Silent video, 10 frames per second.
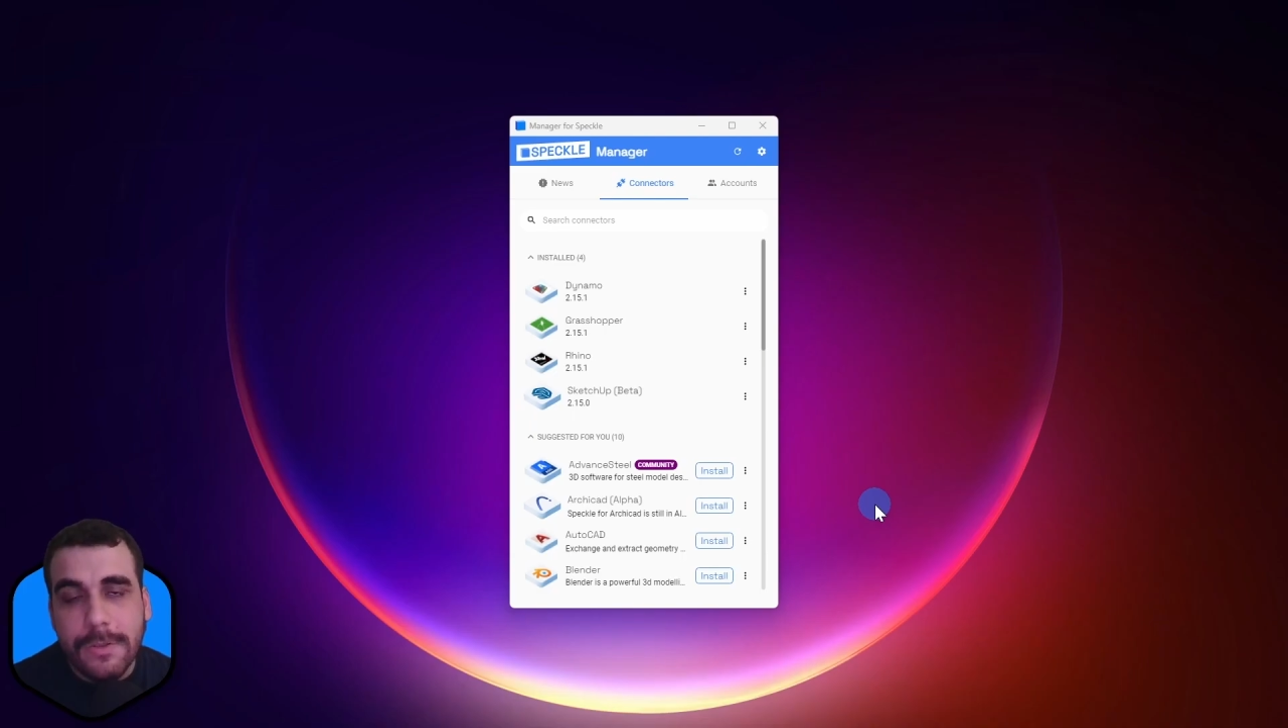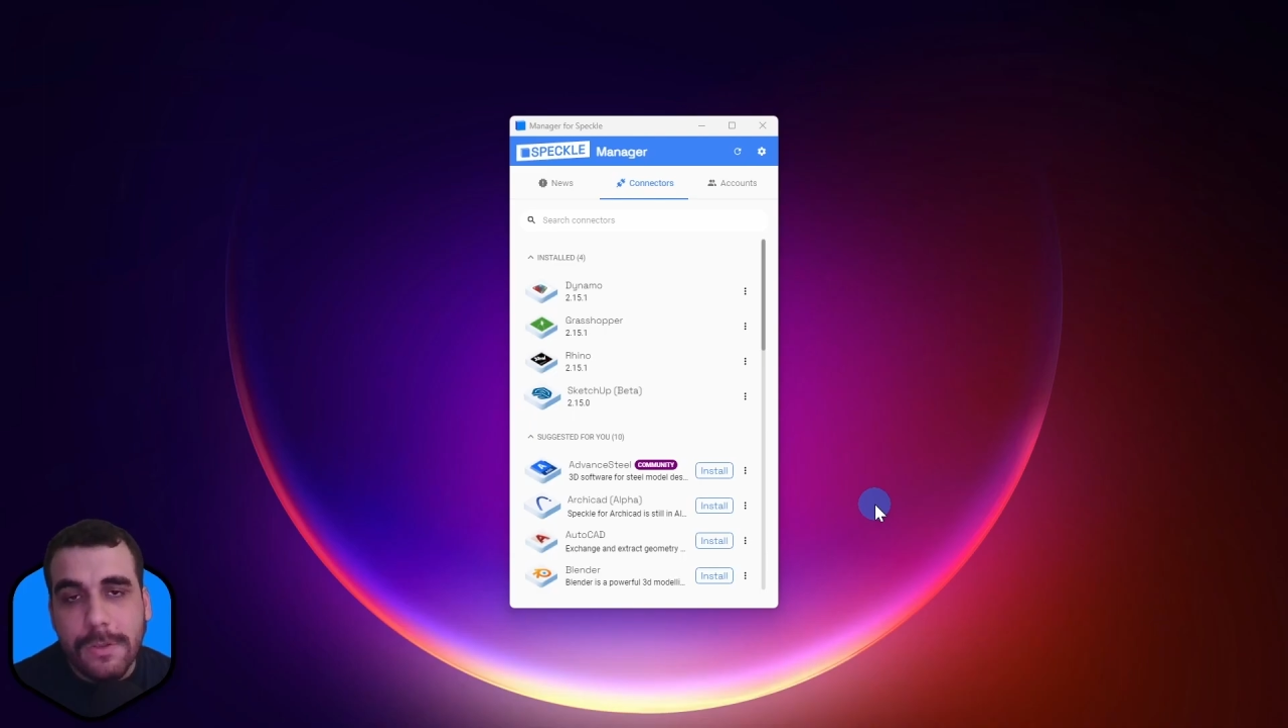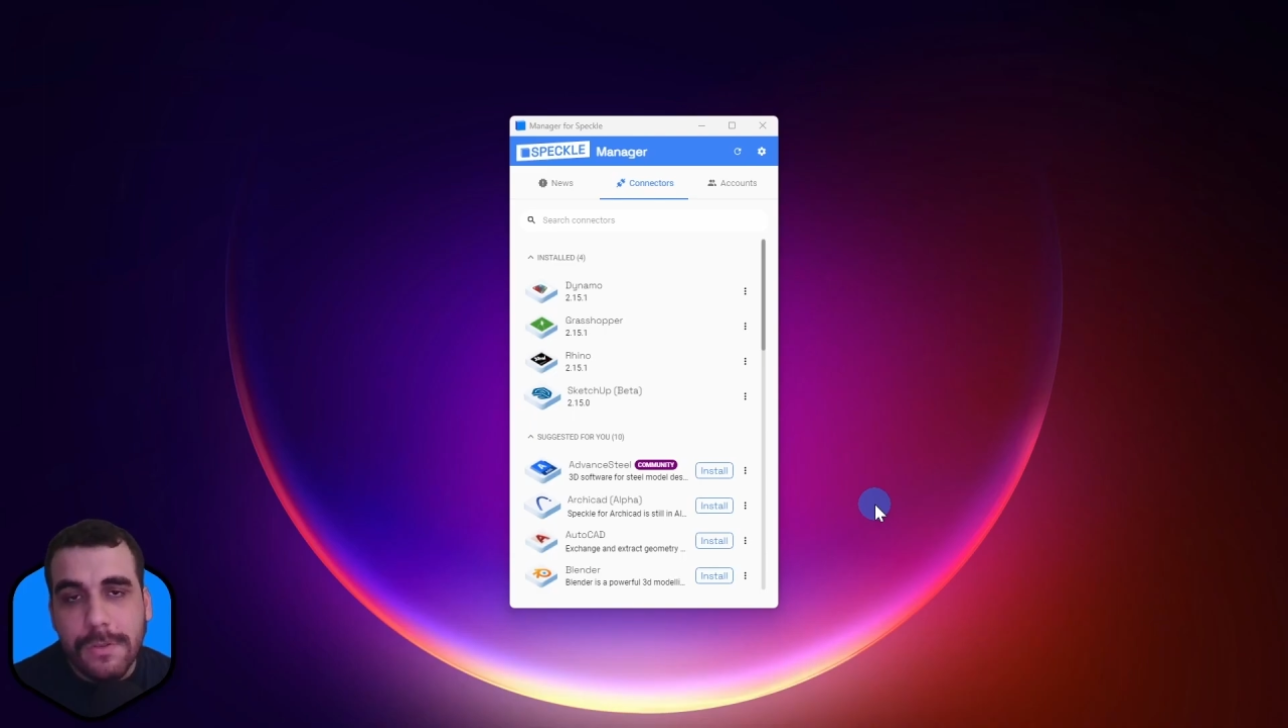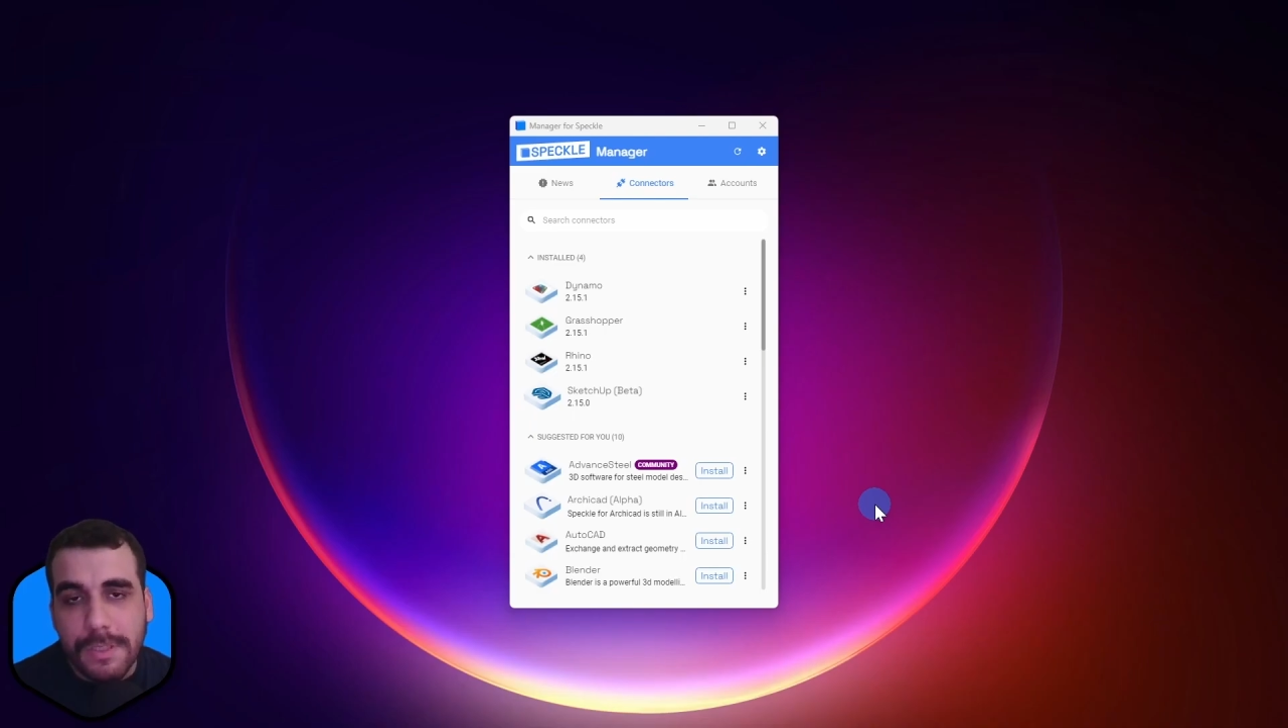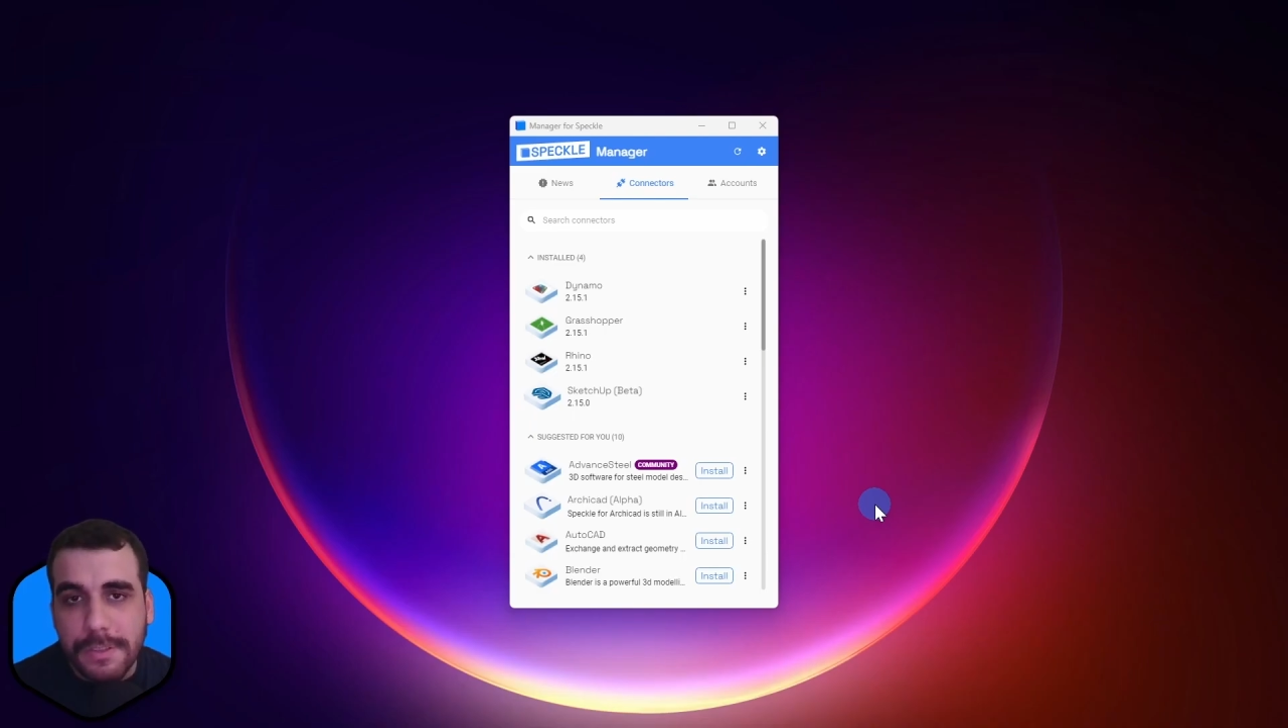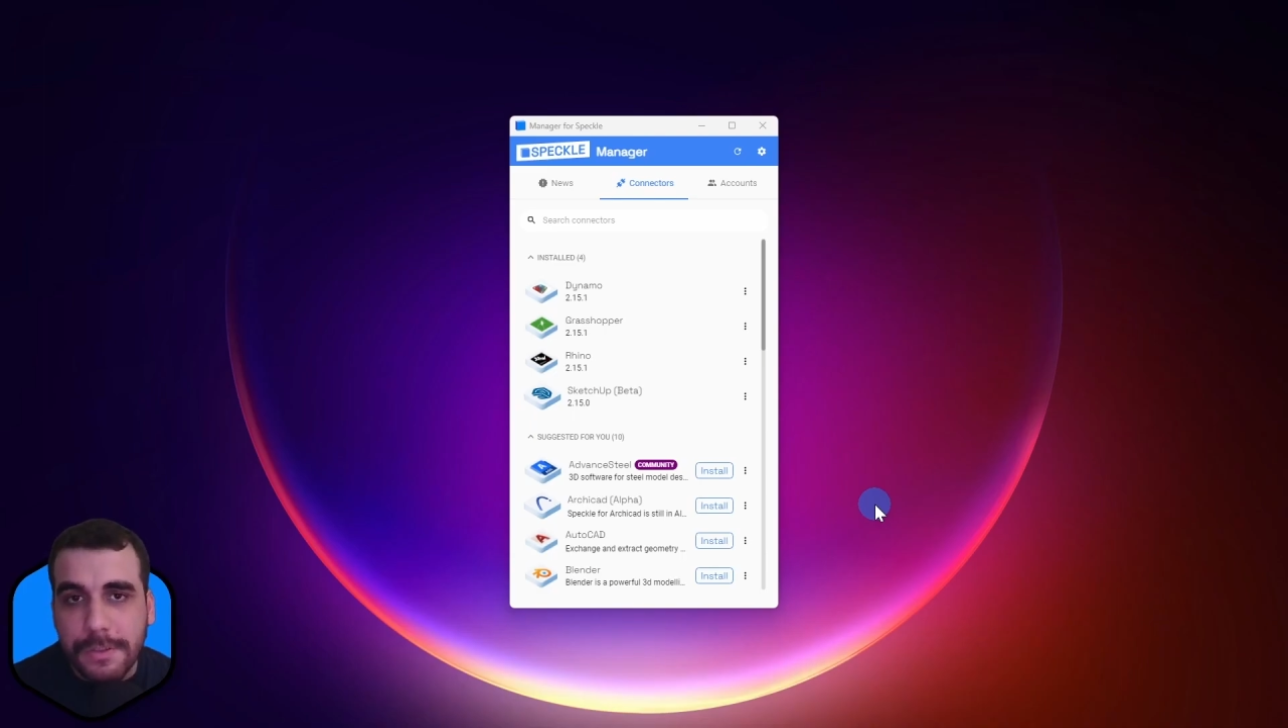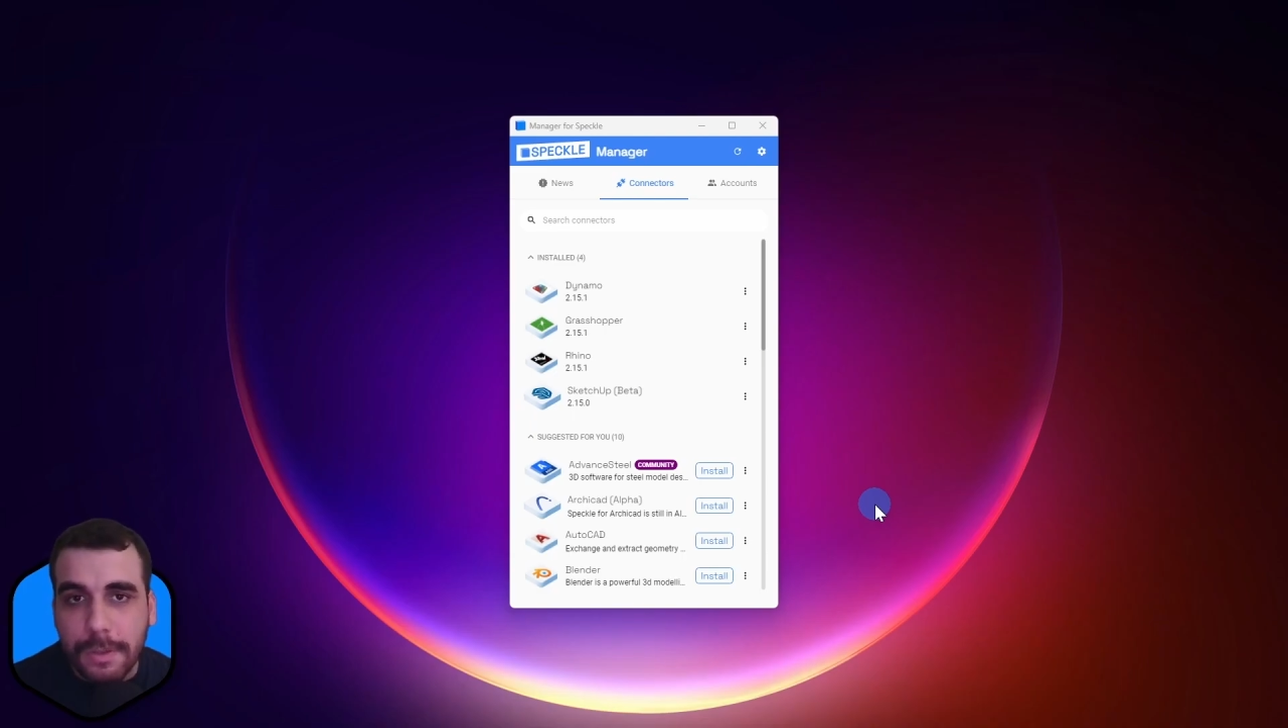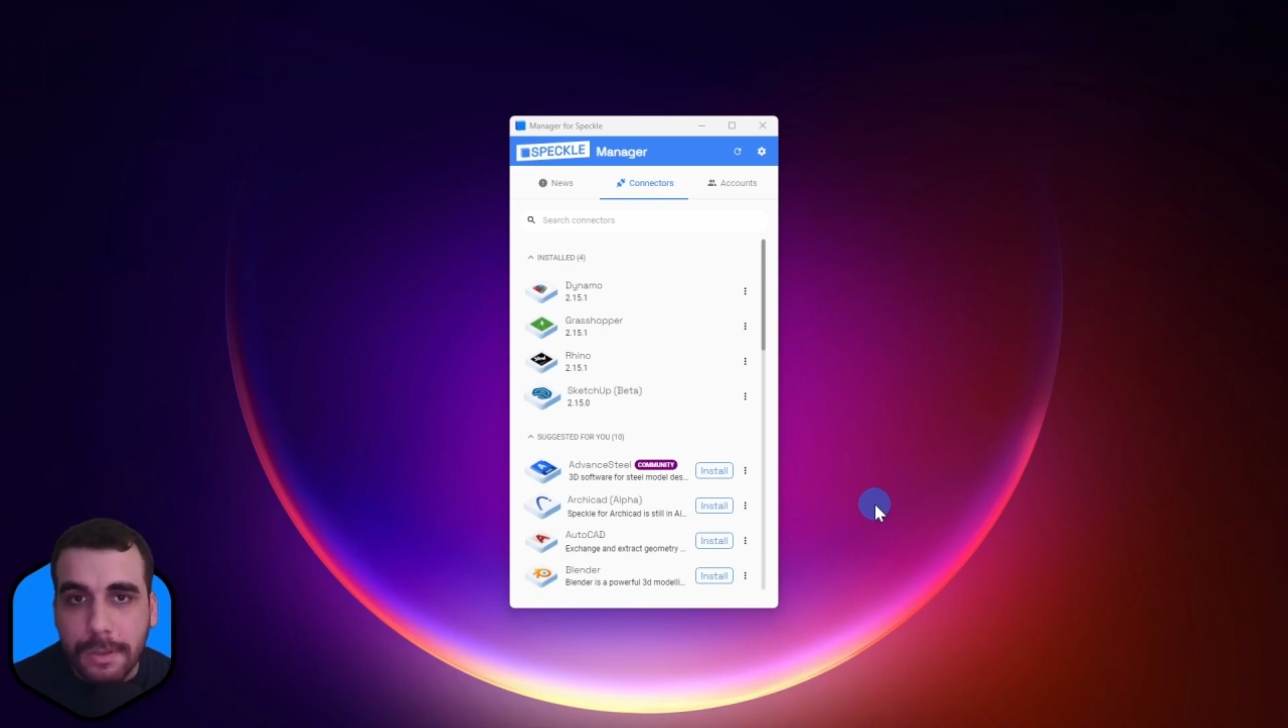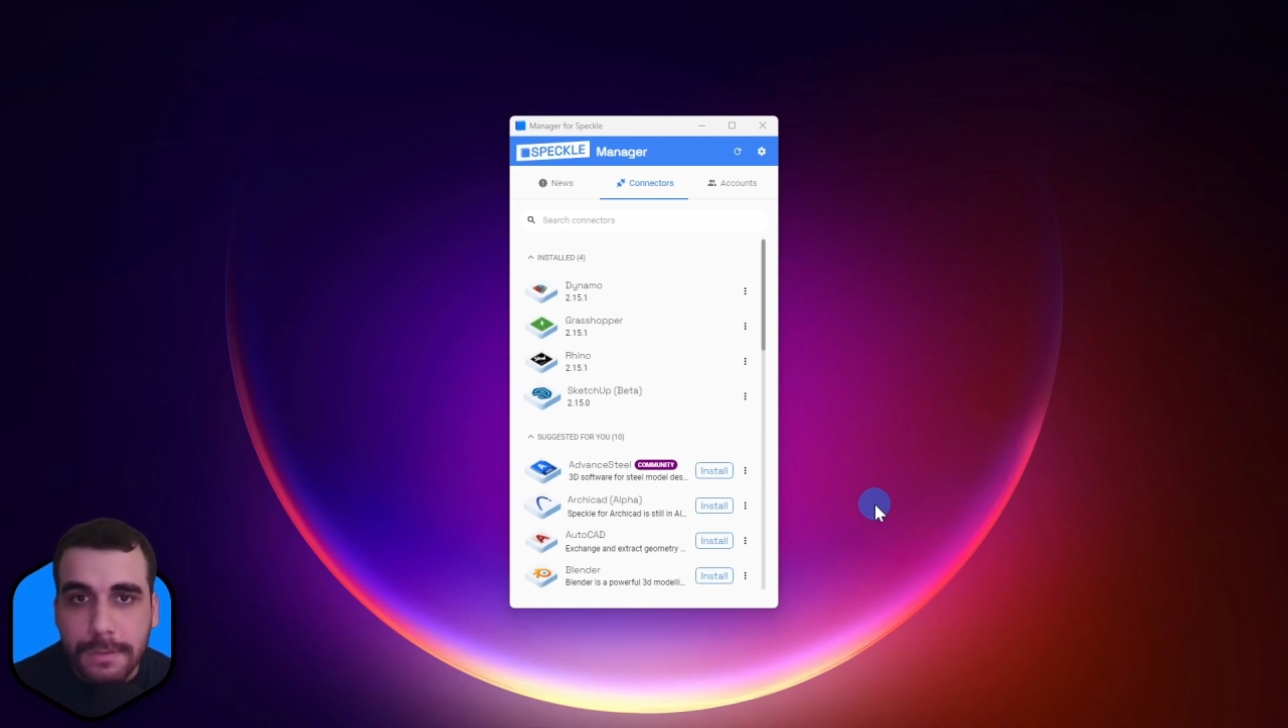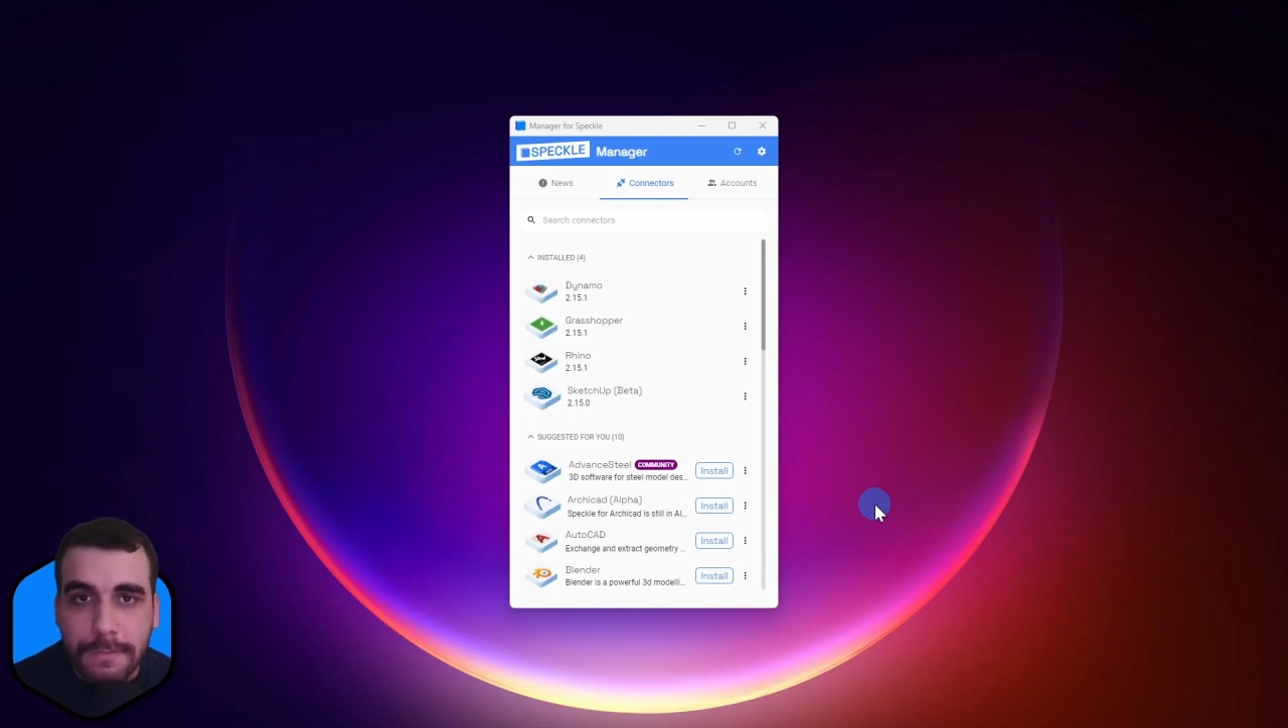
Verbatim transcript: also installed